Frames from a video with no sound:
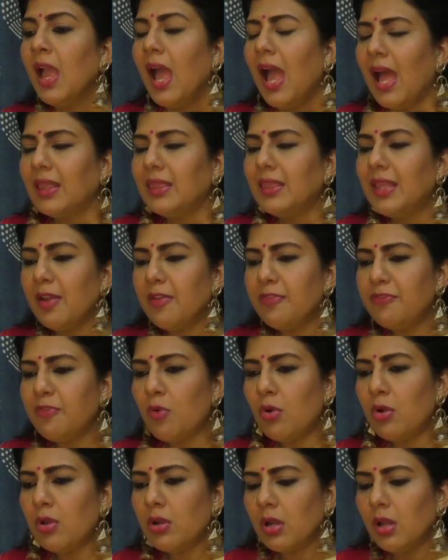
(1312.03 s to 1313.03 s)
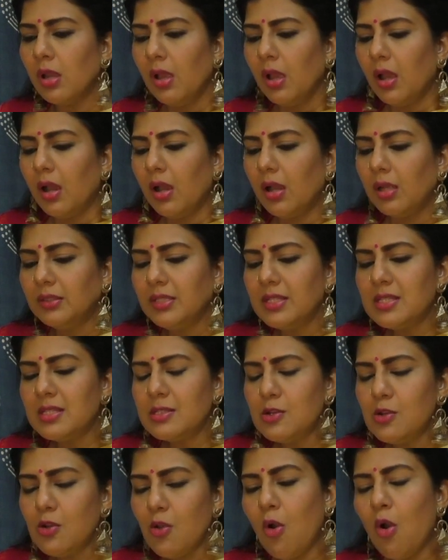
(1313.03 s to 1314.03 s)
and therefore this
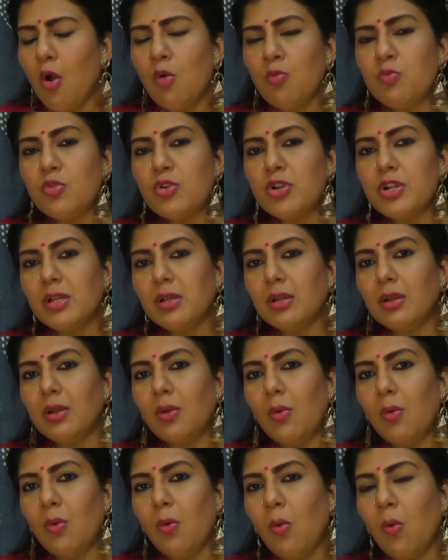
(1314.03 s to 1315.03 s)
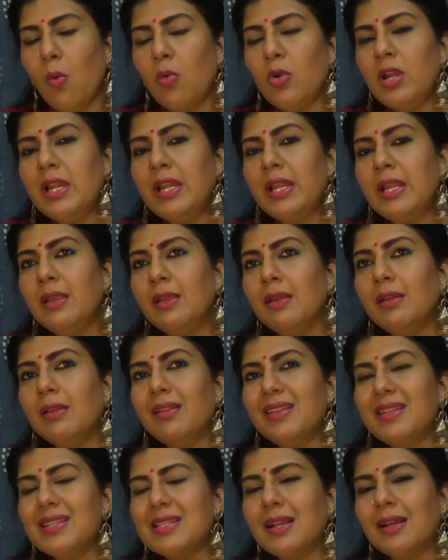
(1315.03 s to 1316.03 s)
law would only
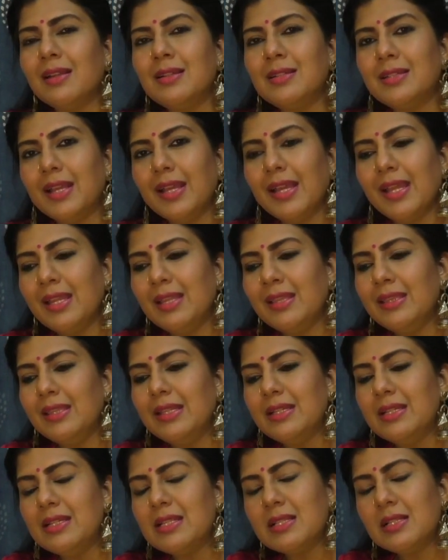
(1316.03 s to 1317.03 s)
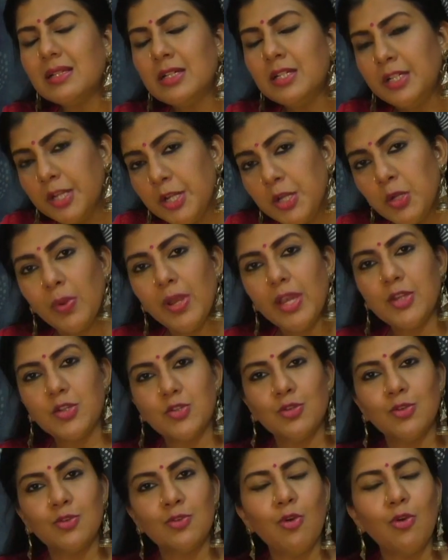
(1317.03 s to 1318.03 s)
result in the
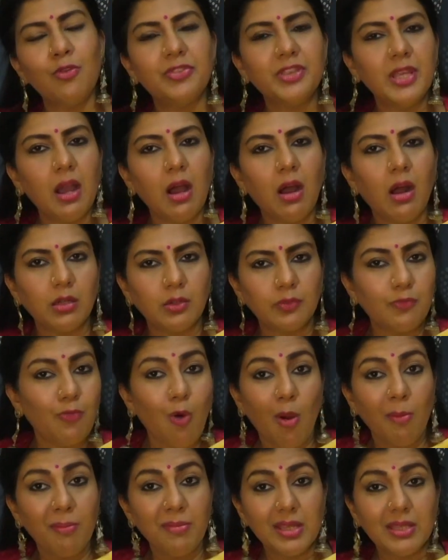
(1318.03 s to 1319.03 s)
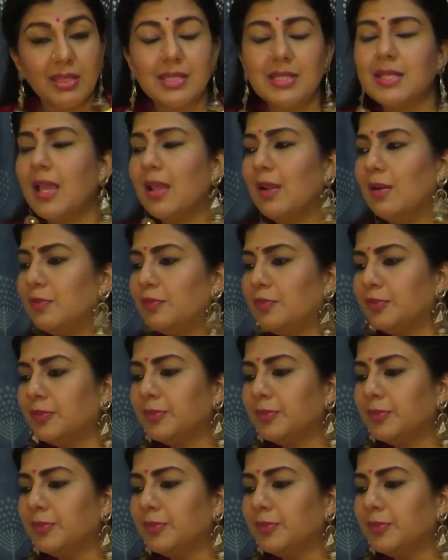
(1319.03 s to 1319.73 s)
discontinuation of the art form itself.